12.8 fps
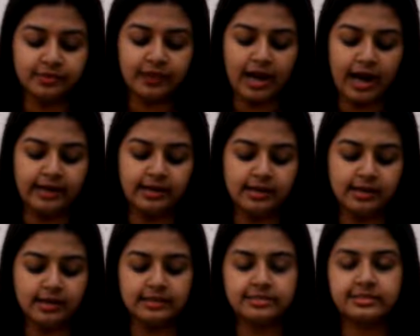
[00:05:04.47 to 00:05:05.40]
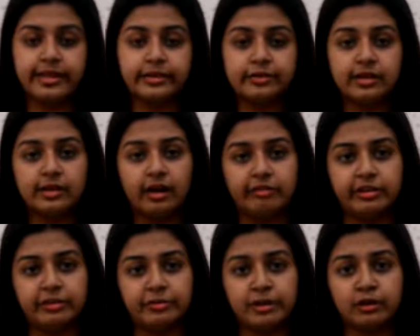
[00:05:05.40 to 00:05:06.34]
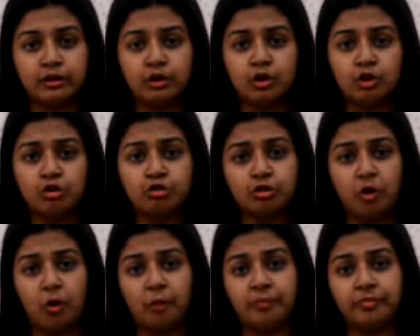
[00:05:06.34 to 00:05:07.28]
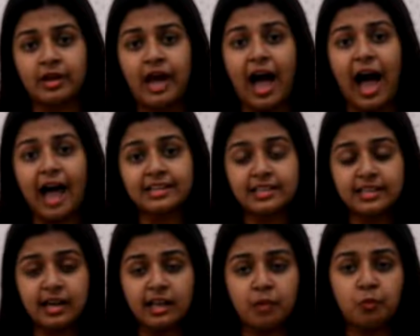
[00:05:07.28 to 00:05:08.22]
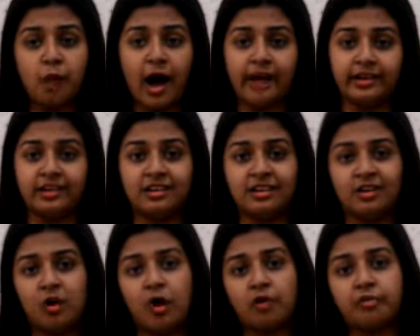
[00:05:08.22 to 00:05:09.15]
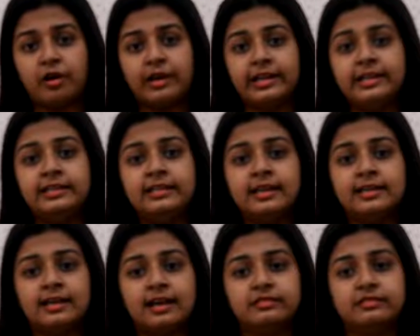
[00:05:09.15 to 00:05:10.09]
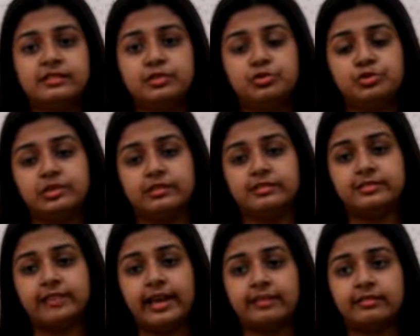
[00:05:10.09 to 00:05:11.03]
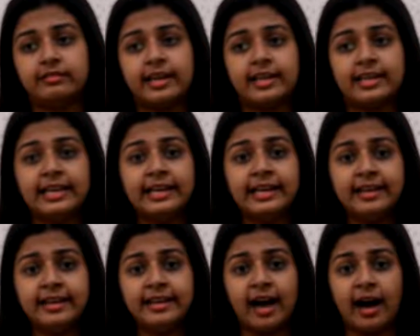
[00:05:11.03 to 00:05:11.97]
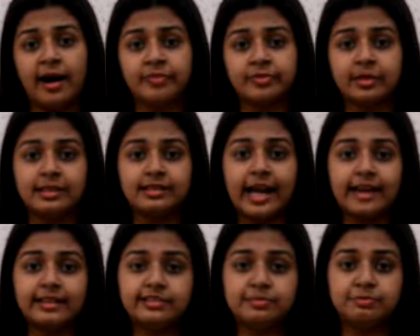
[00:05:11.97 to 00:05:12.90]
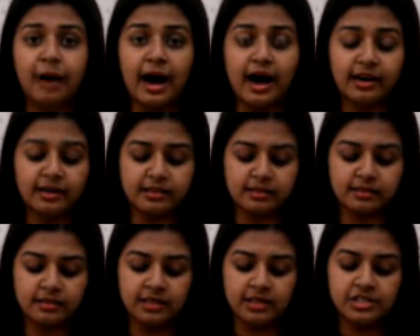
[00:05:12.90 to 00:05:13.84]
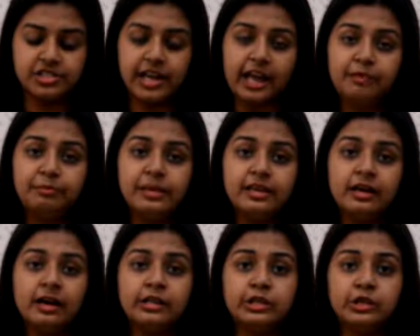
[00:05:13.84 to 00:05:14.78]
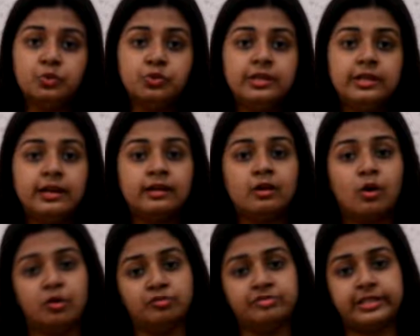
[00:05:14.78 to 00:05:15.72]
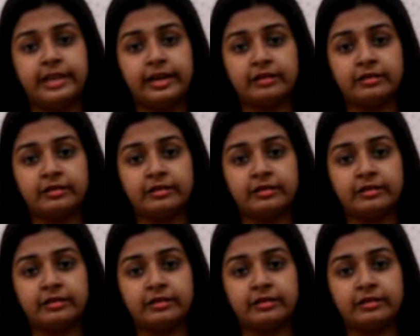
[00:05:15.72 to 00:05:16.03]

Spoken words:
under a central government. So Article 1 of our Indian Constitution says that India, that is Bharat, shall be a union of states.